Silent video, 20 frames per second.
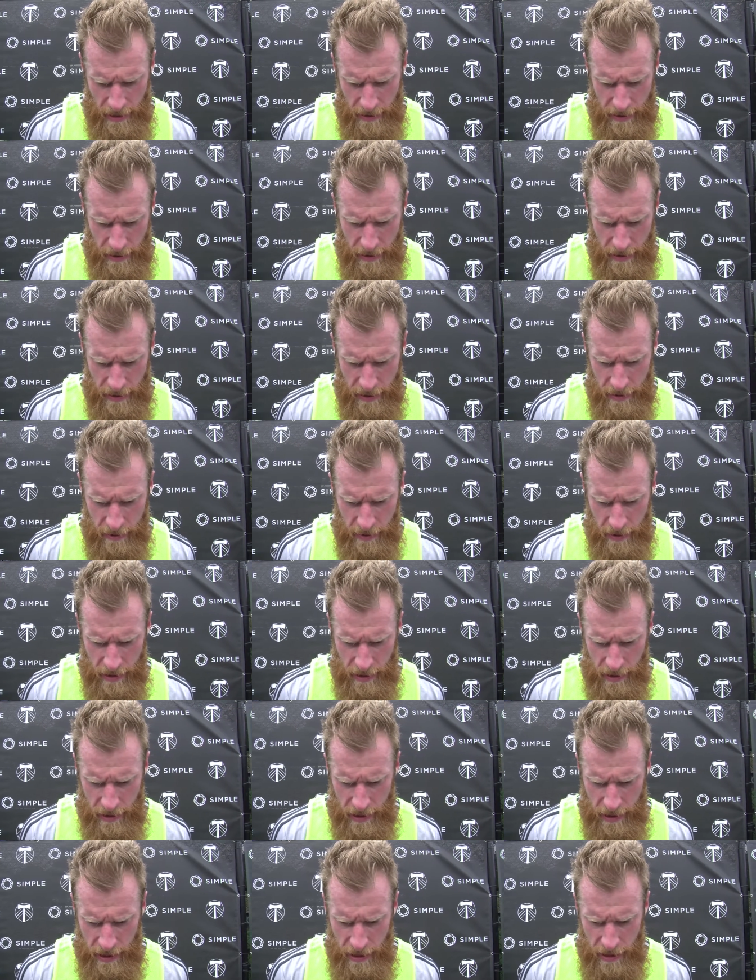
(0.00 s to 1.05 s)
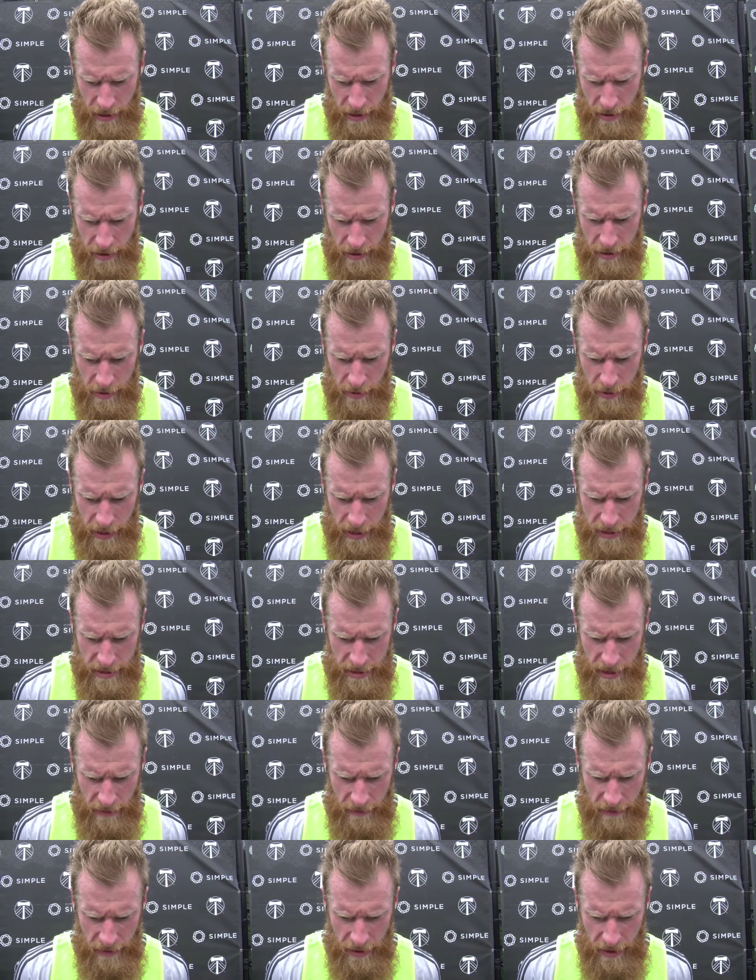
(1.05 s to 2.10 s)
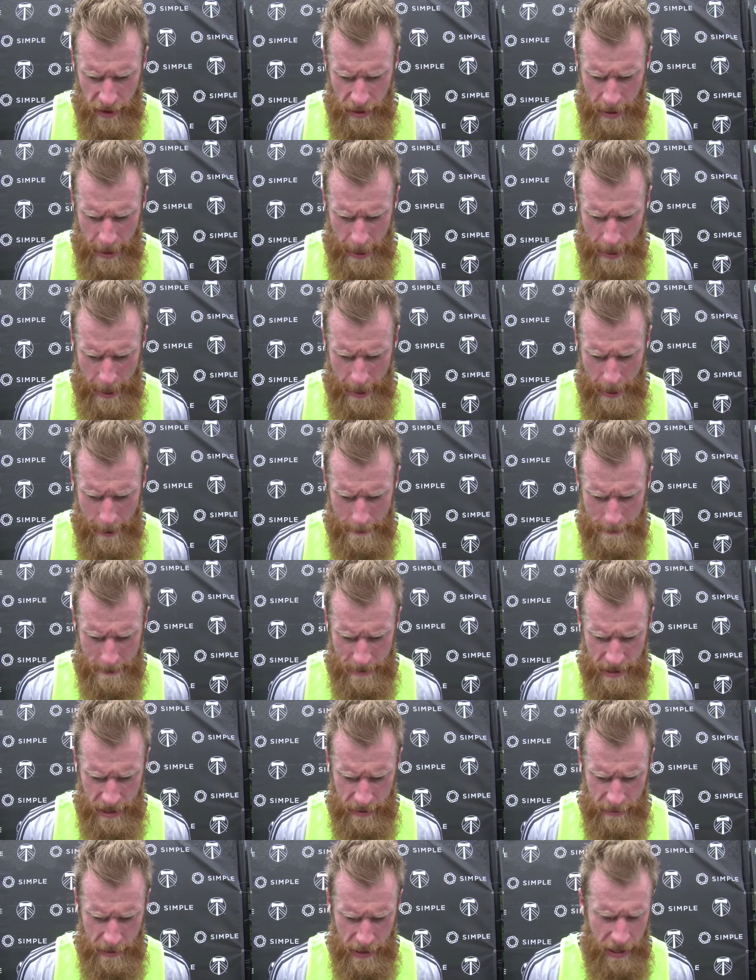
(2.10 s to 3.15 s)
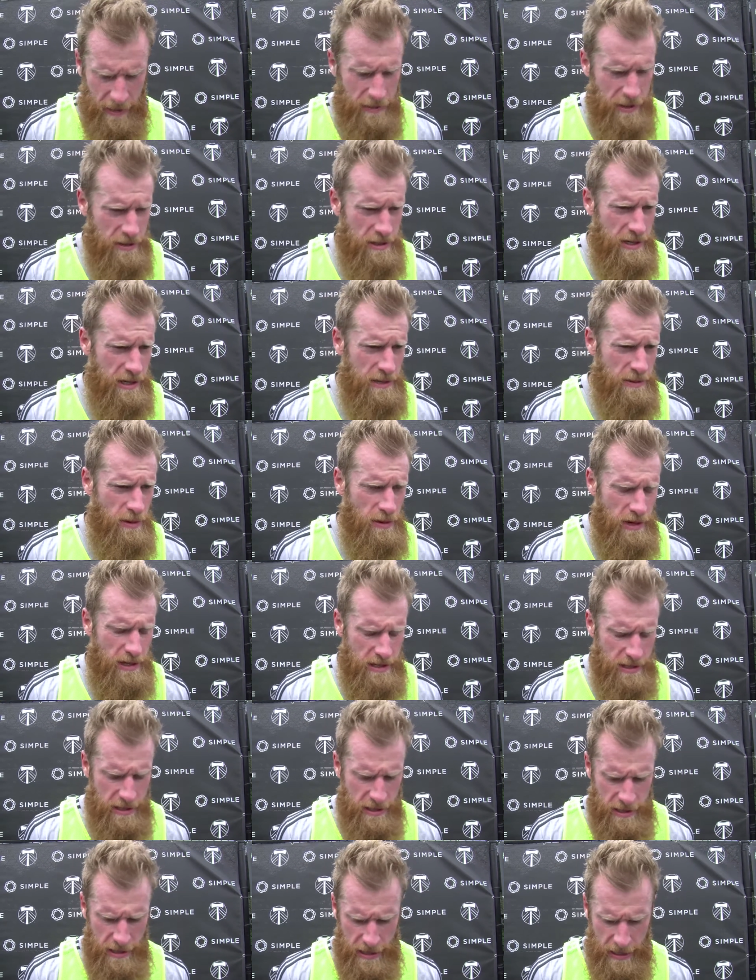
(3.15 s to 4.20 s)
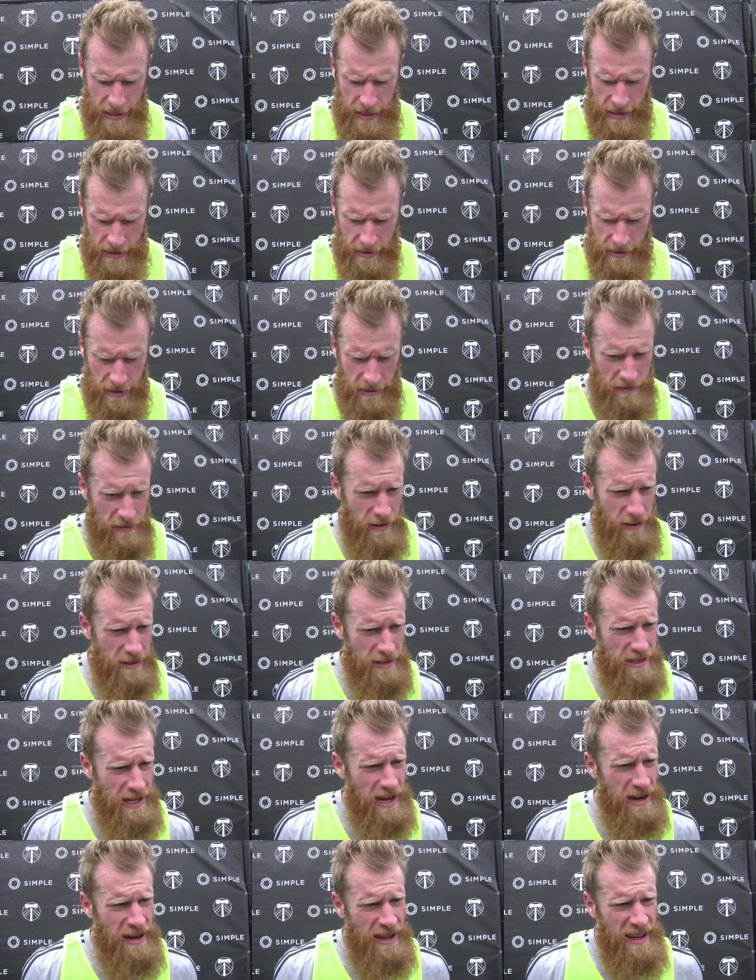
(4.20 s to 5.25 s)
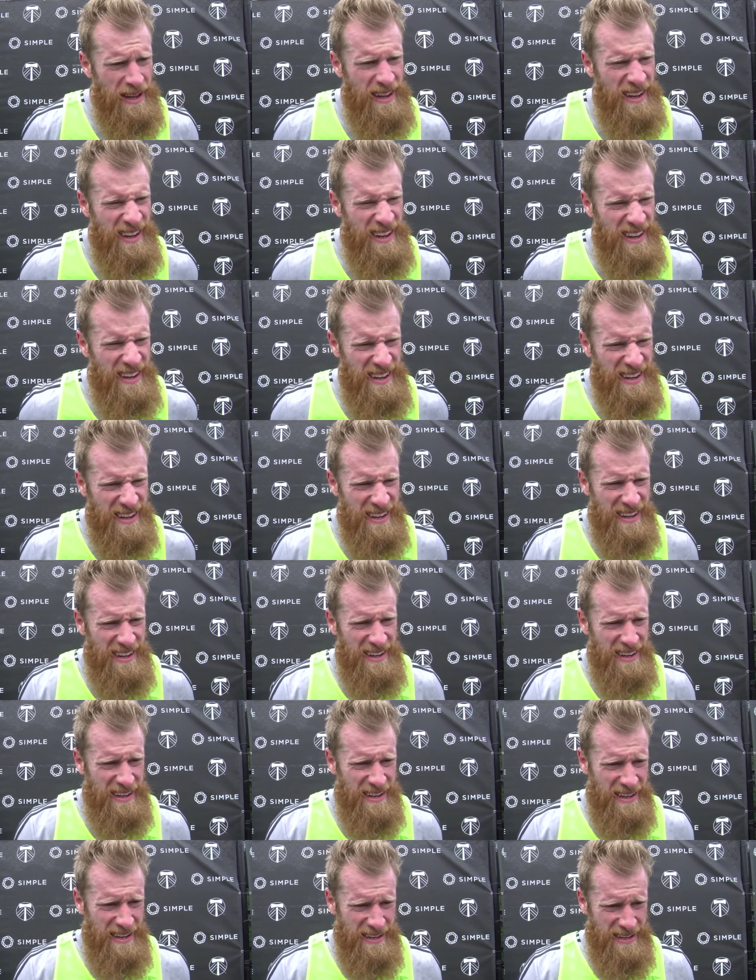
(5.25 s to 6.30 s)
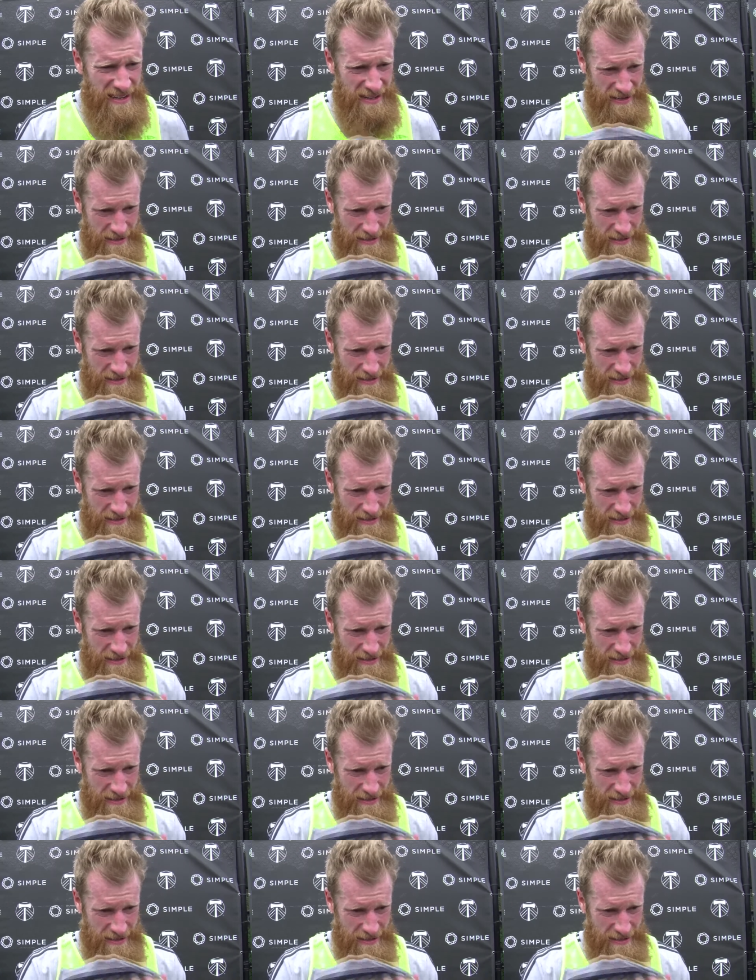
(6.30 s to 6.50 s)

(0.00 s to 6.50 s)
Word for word: you know, I think we're in a, in a good place definitely um, to pick up those six points, and looking forward to Saturday. Does